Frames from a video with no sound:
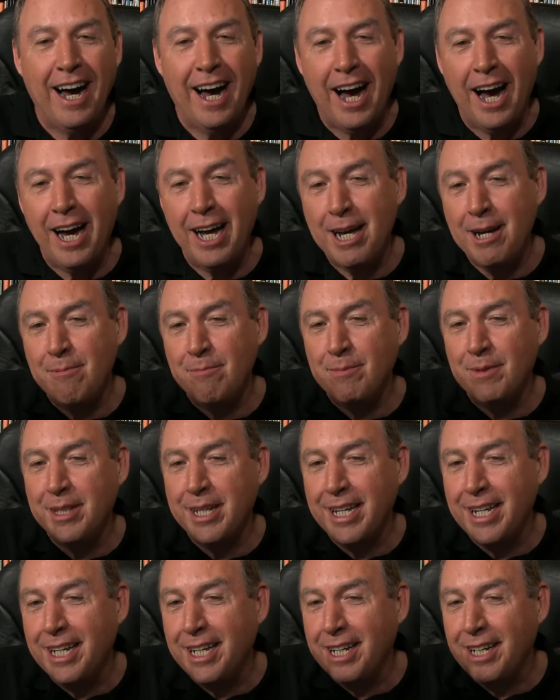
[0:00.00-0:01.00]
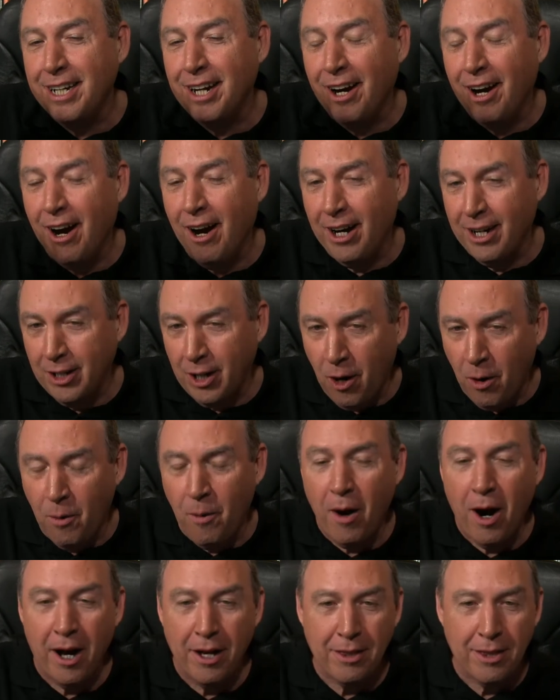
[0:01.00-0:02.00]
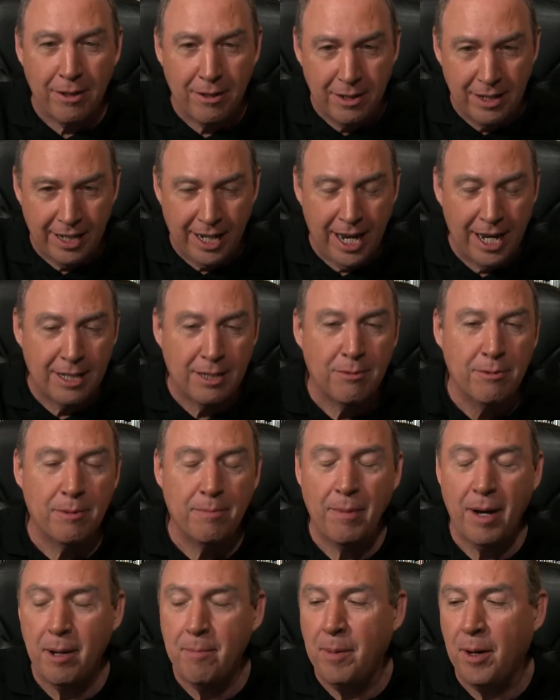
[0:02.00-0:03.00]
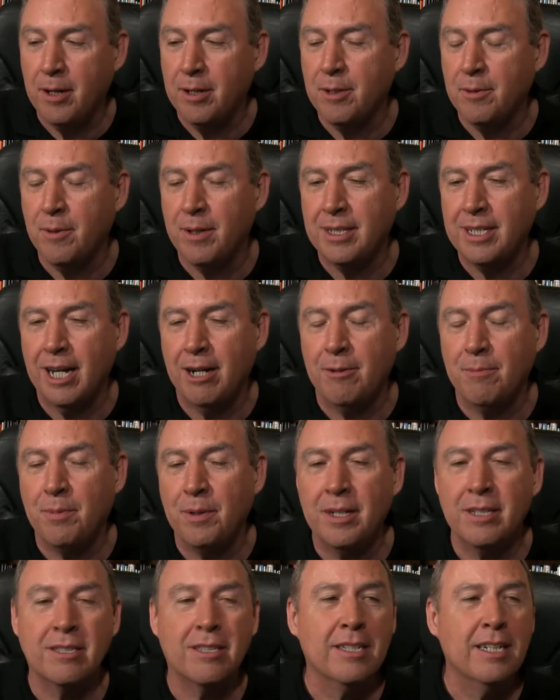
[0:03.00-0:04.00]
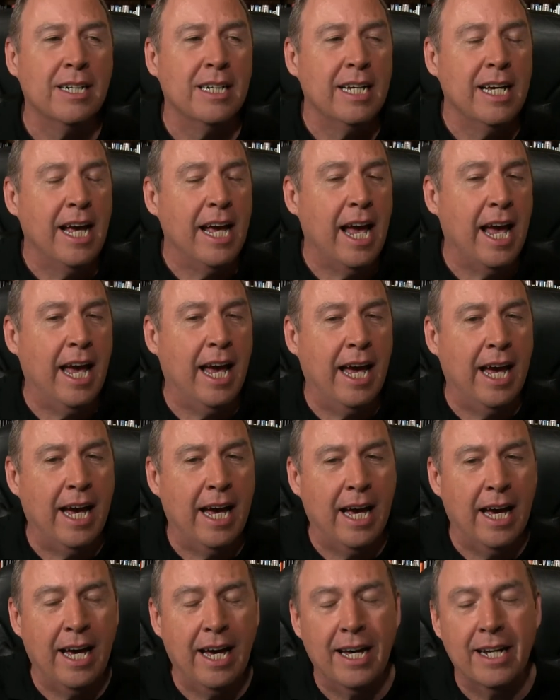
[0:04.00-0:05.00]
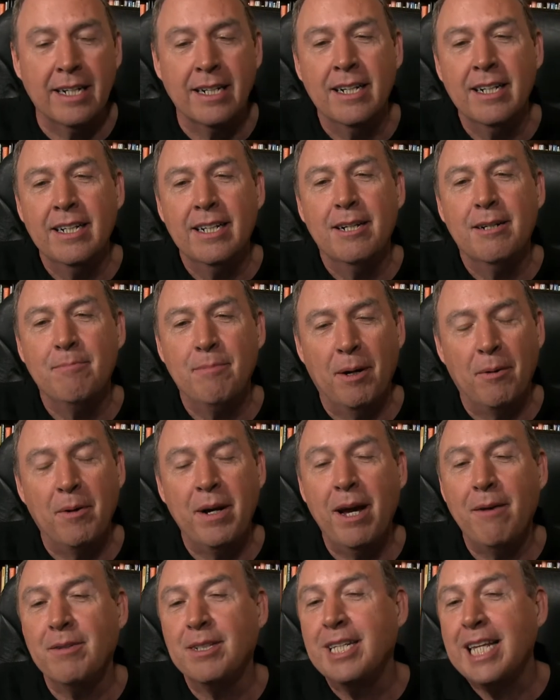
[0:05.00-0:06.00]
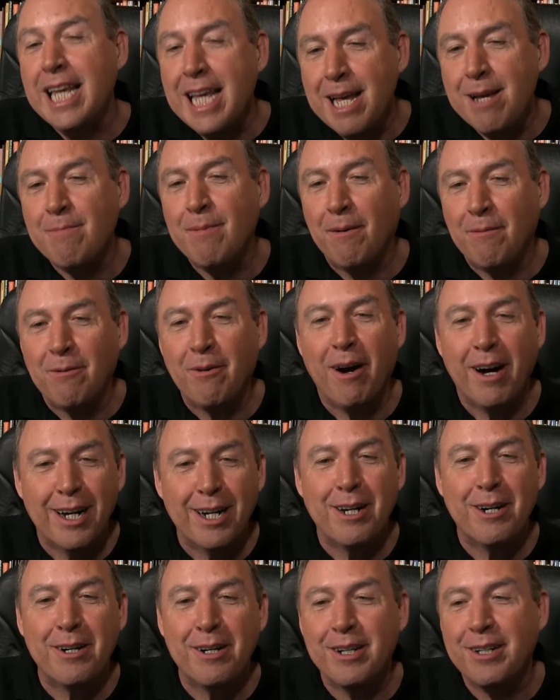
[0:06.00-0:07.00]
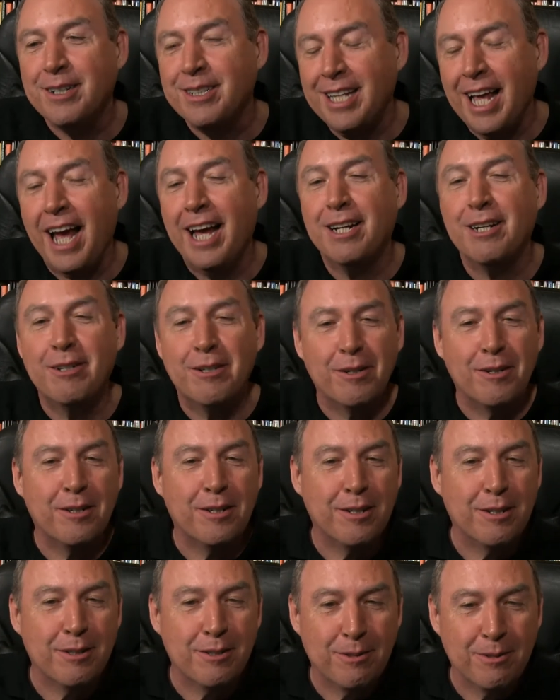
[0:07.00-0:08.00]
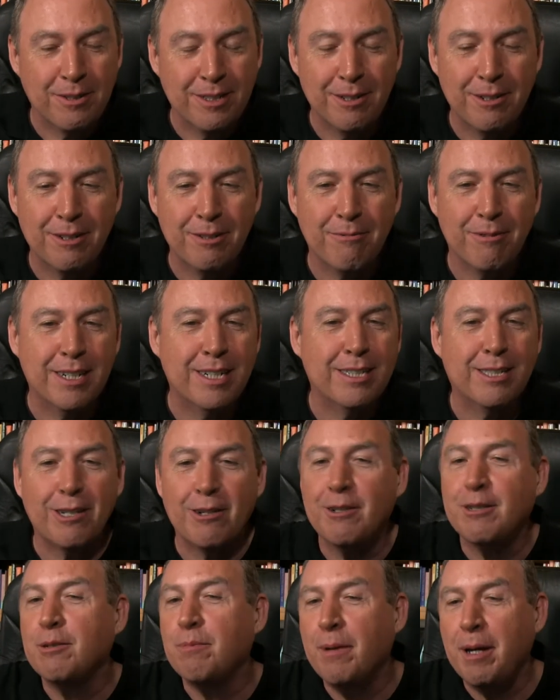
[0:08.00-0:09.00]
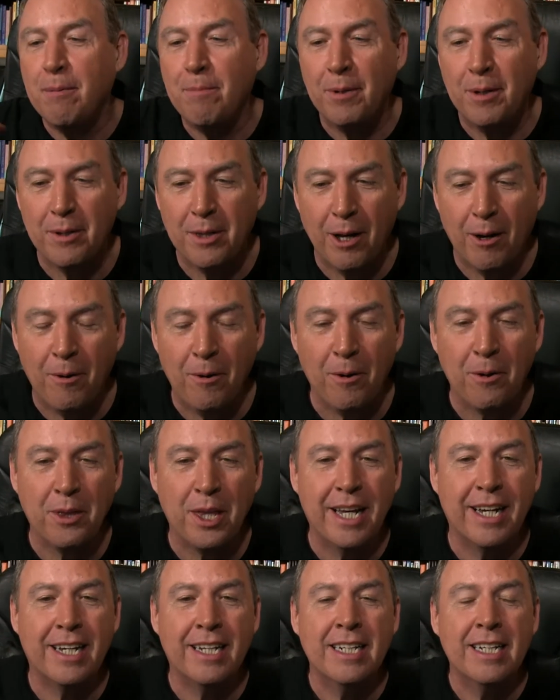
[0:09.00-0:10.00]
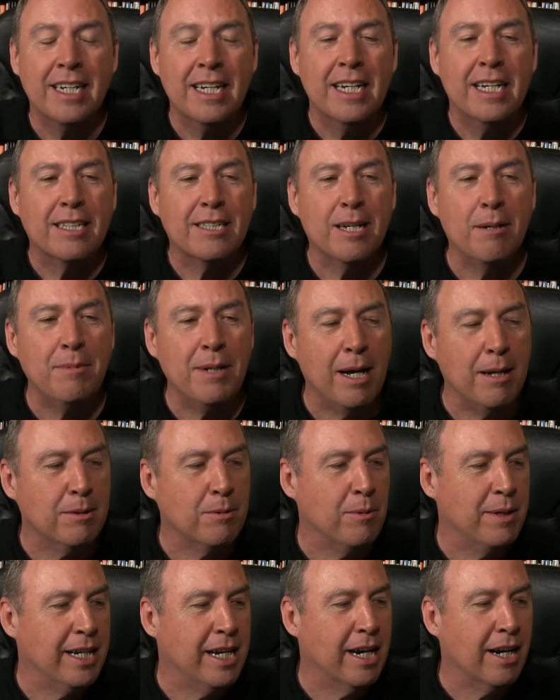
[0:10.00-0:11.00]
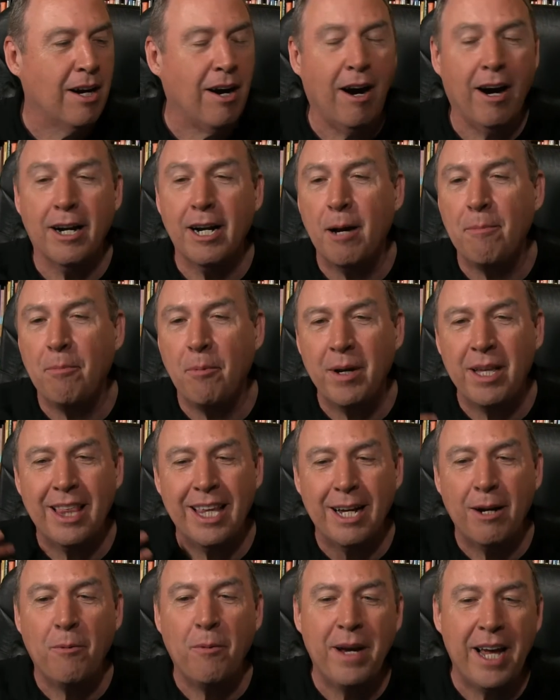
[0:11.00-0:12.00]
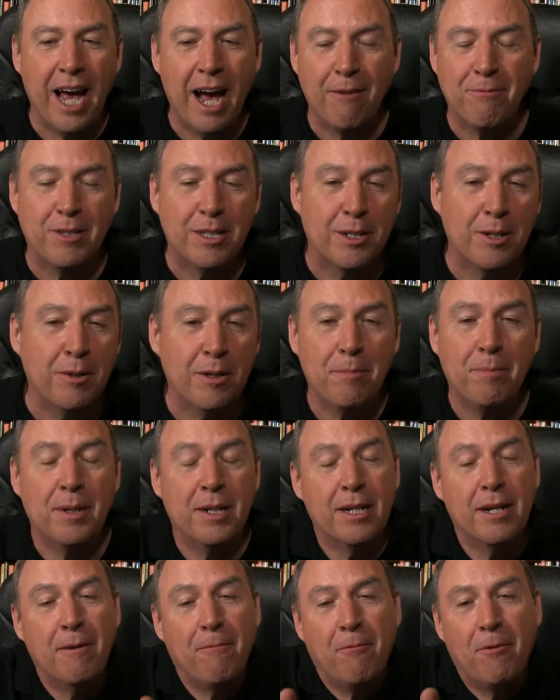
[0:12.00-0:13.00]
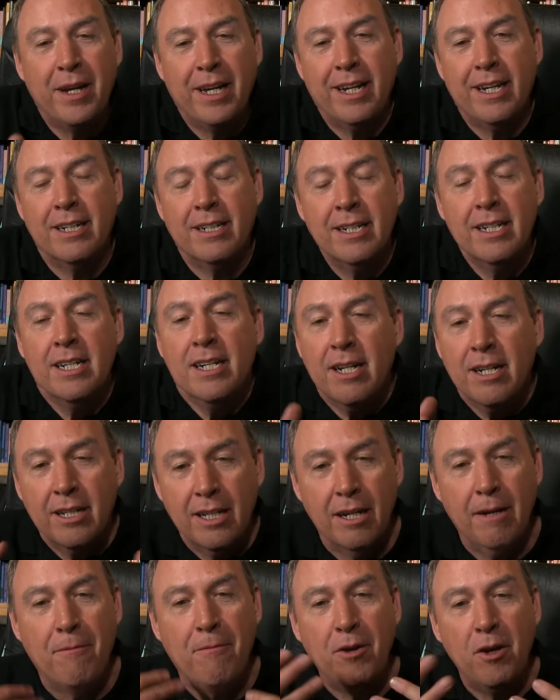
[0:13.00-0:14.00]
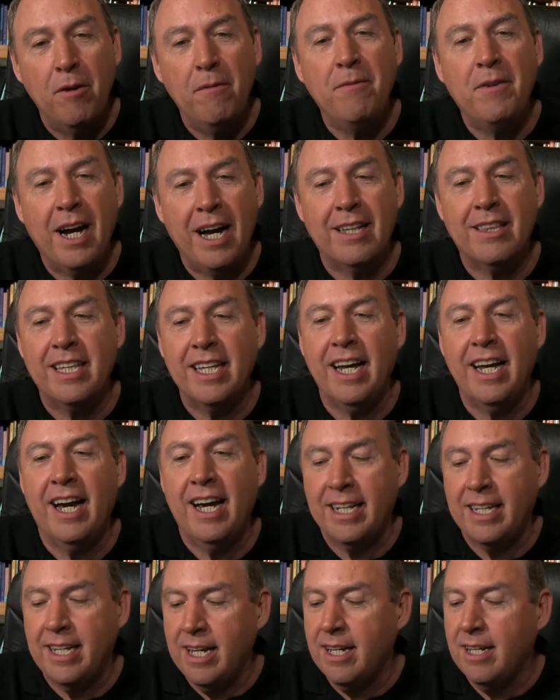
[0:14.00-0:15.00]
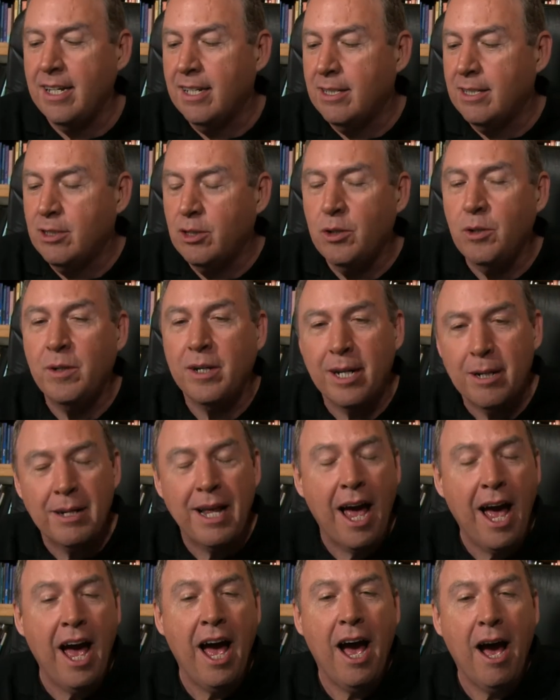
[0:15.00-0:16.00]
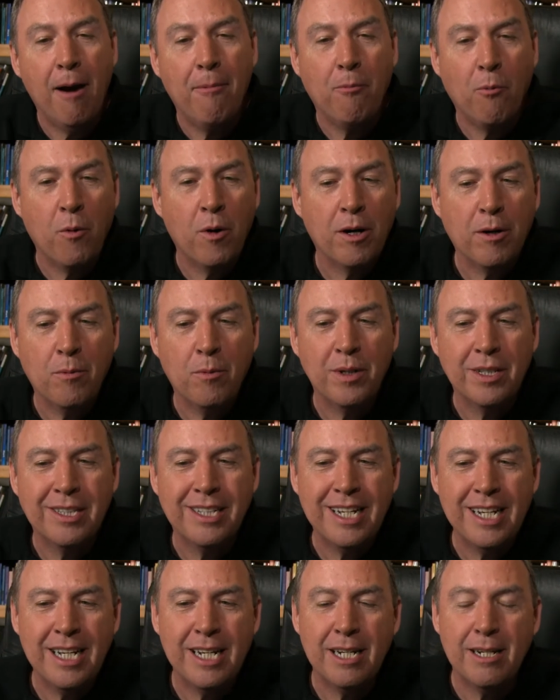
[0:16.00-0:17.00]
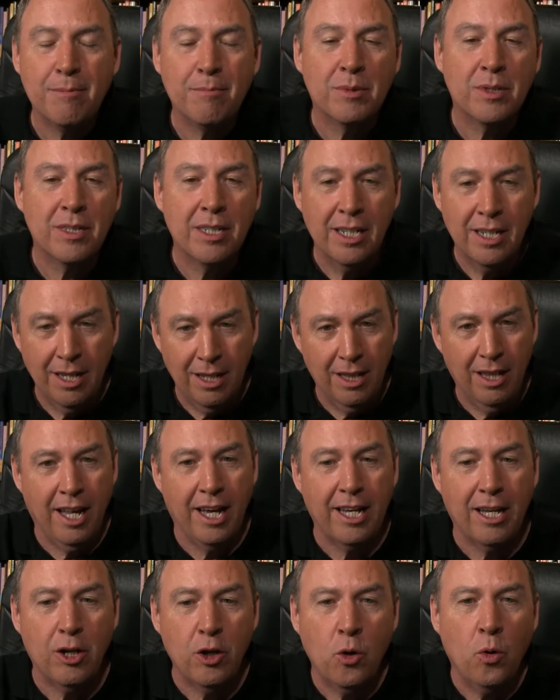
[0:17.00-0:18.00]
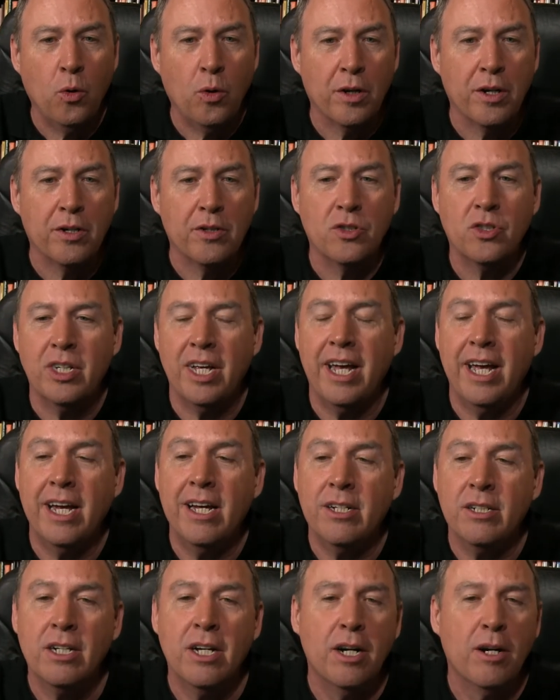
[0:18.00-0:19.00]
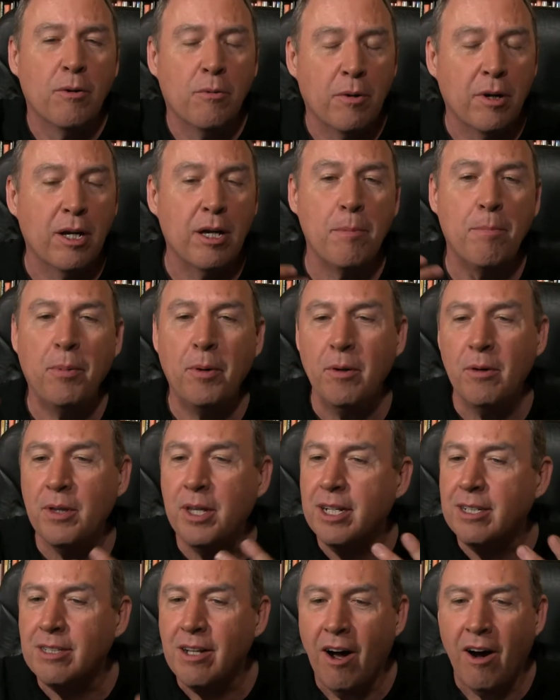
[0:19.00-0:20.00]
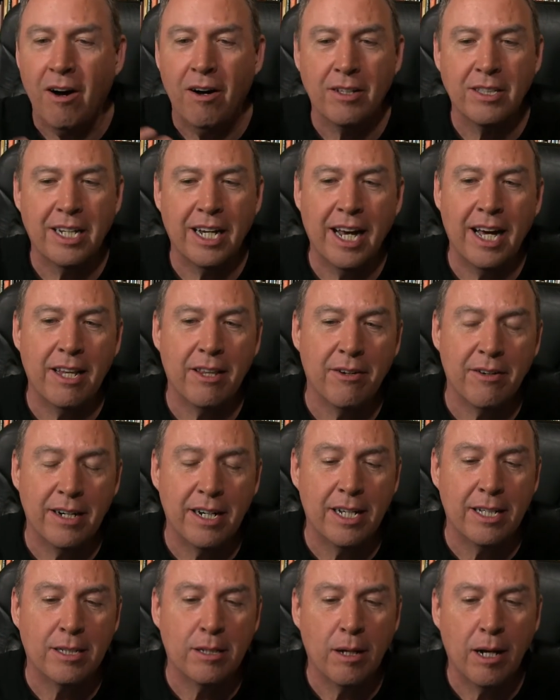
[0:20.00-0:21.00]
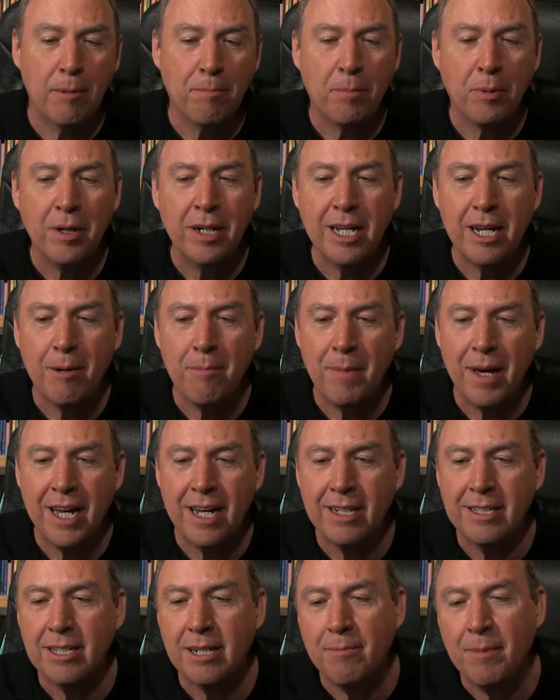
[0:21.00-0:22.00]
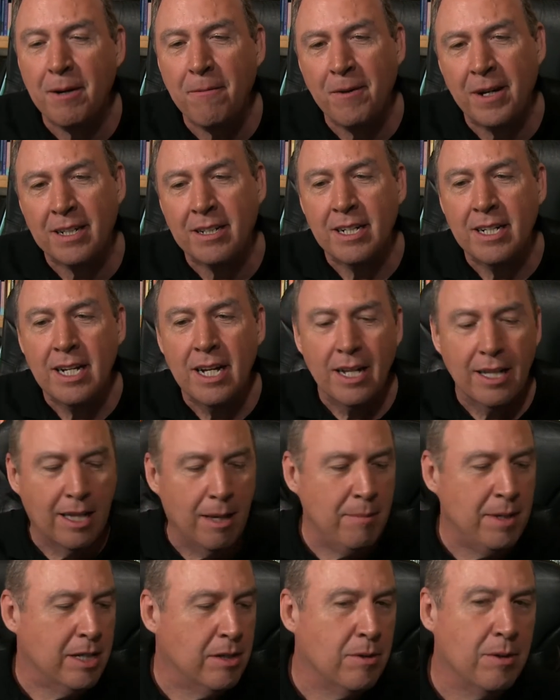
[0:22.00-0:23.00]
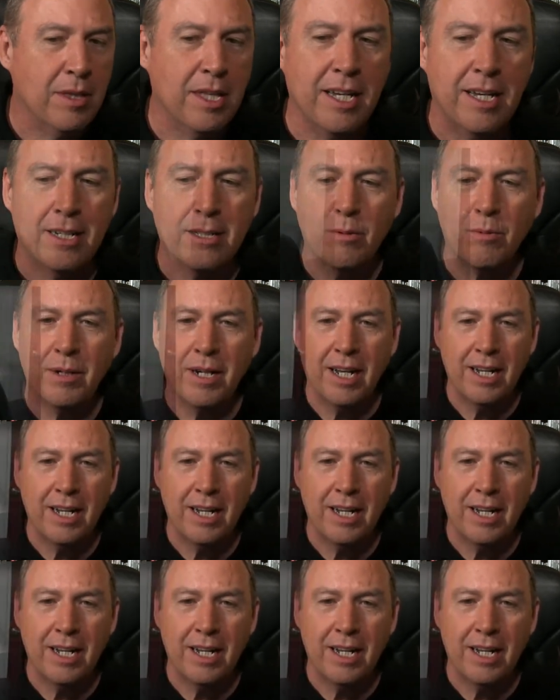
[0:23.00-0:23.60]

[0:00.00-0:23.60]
yes. I am the co-author in a case with my partner Russ Alan Prince, and but we have a team of writers, editors, research people, the whole thing. And sometimes we get caught up. We think we have to do it, but if we can, if you've got the ideas, you can have work with teams like yours and really pull this all together. And it's pretty amazing. Matter of fact, let me do this. What